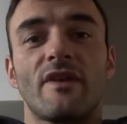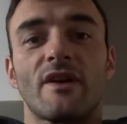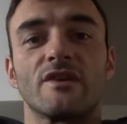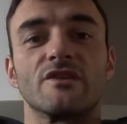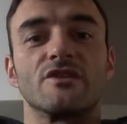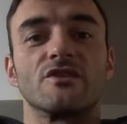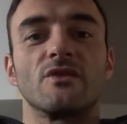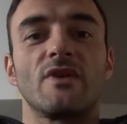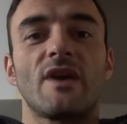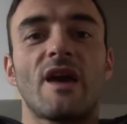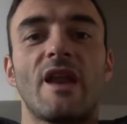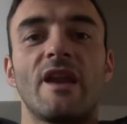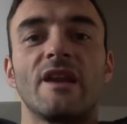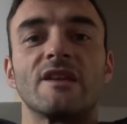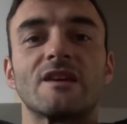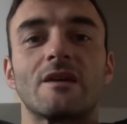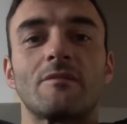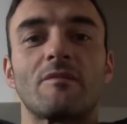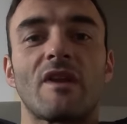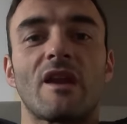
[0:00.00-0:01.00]
I could do it
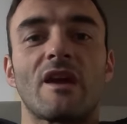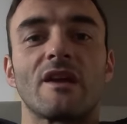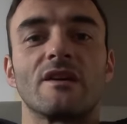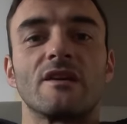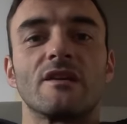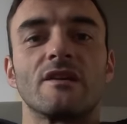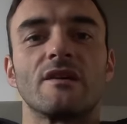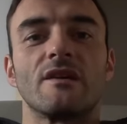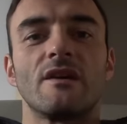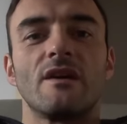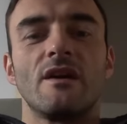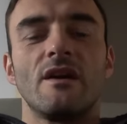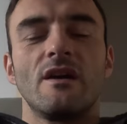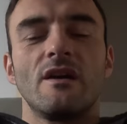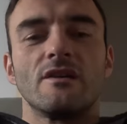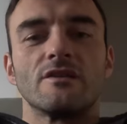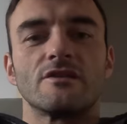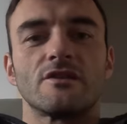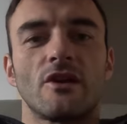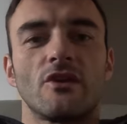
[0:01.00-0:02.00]
anytime I like.
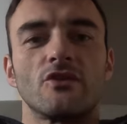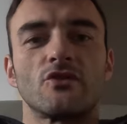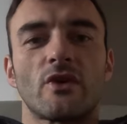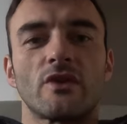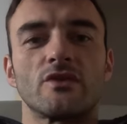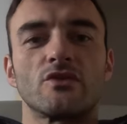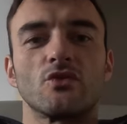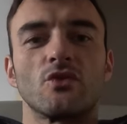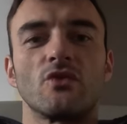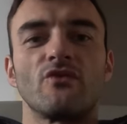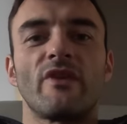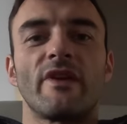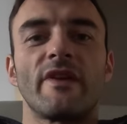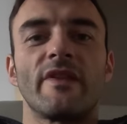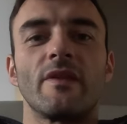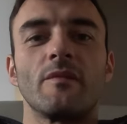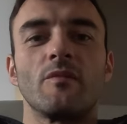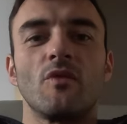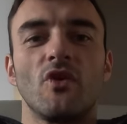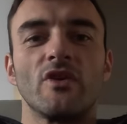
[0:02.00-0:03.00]
So do I do a run
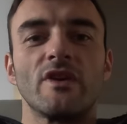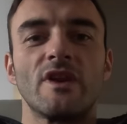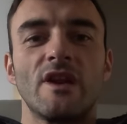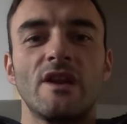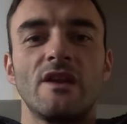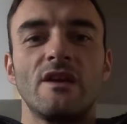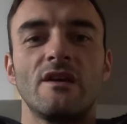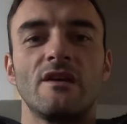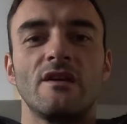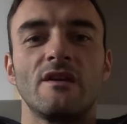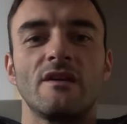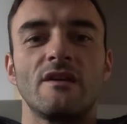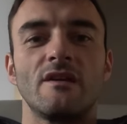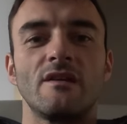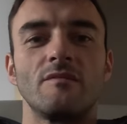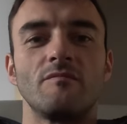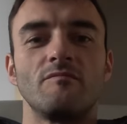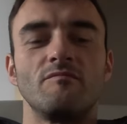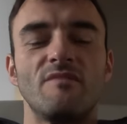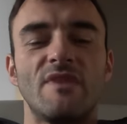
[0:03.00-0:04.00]
in the morning,
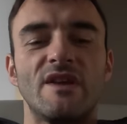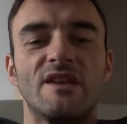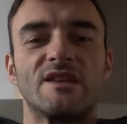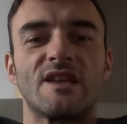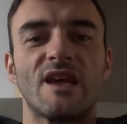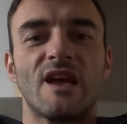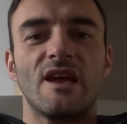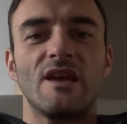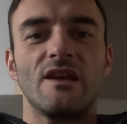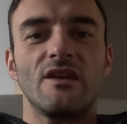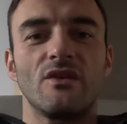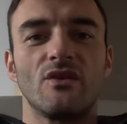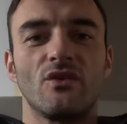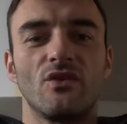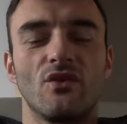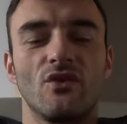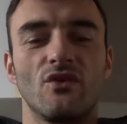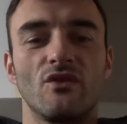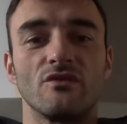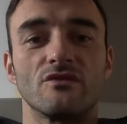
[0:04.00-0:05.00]
midday,
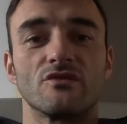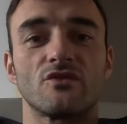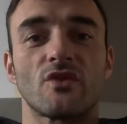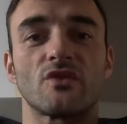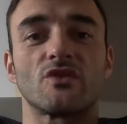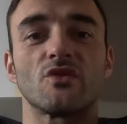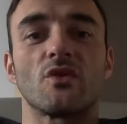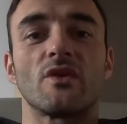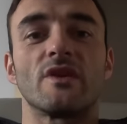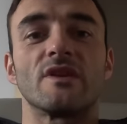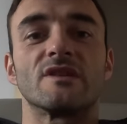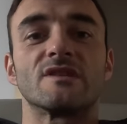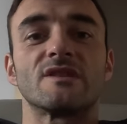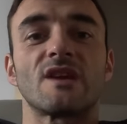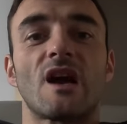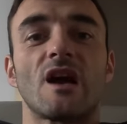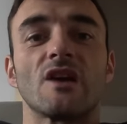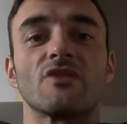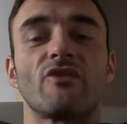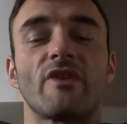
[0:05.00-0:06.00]
or do I do a
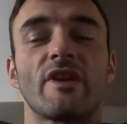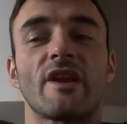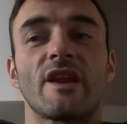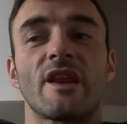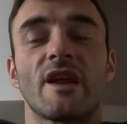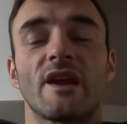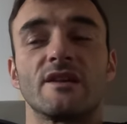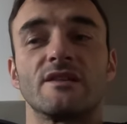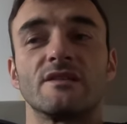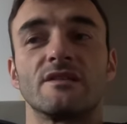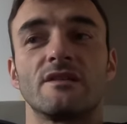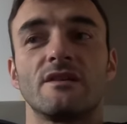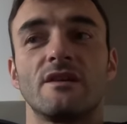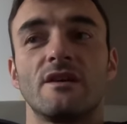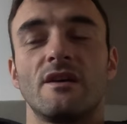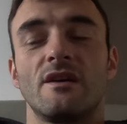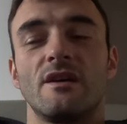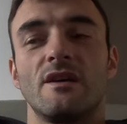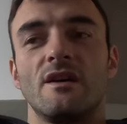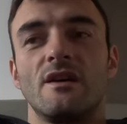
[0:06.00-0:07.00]
dark run at night?
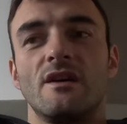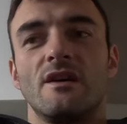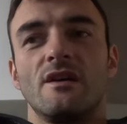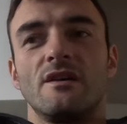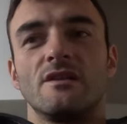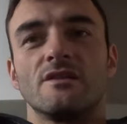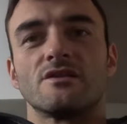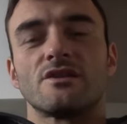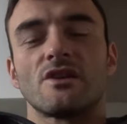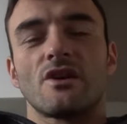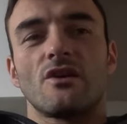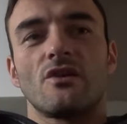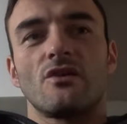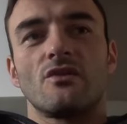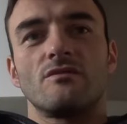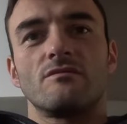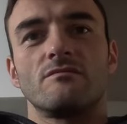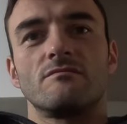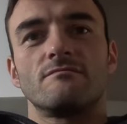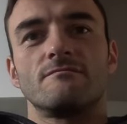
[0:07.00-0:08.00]

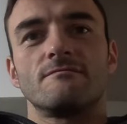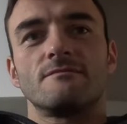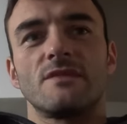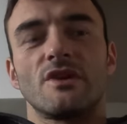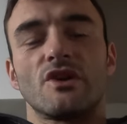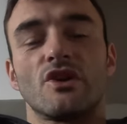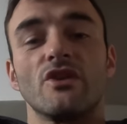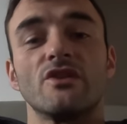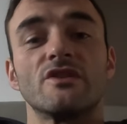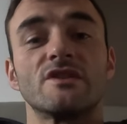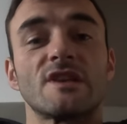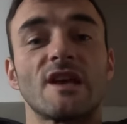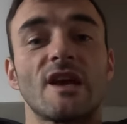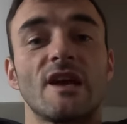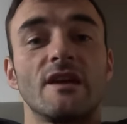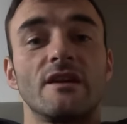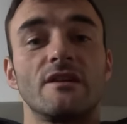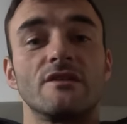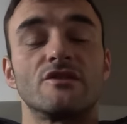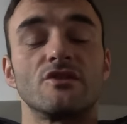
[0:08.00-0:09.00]
So I could
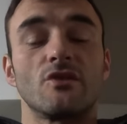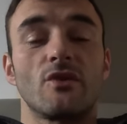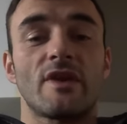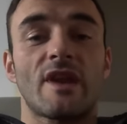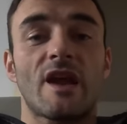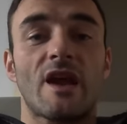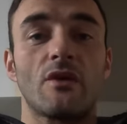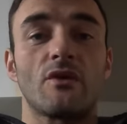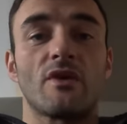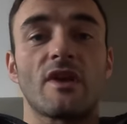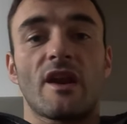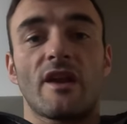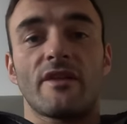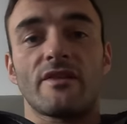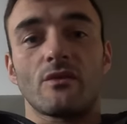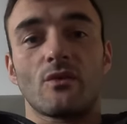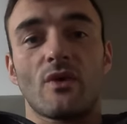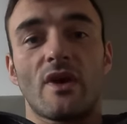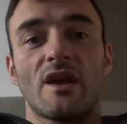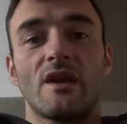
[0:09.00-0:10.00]
say do it now, get out of
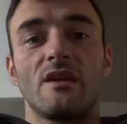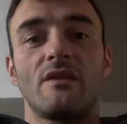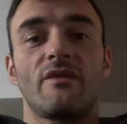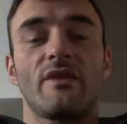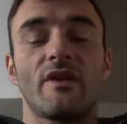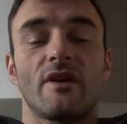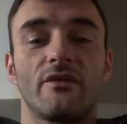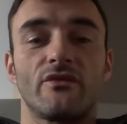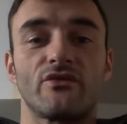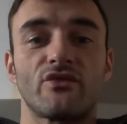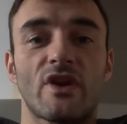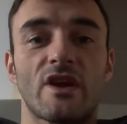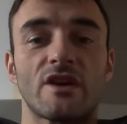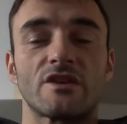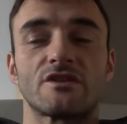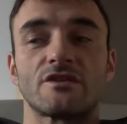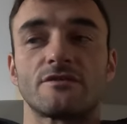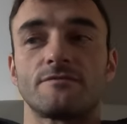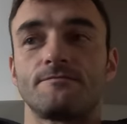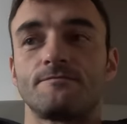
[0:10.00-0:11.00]
the way, feel
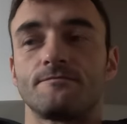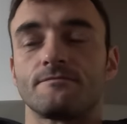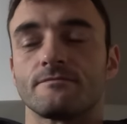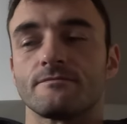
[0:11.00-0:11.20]
fresh.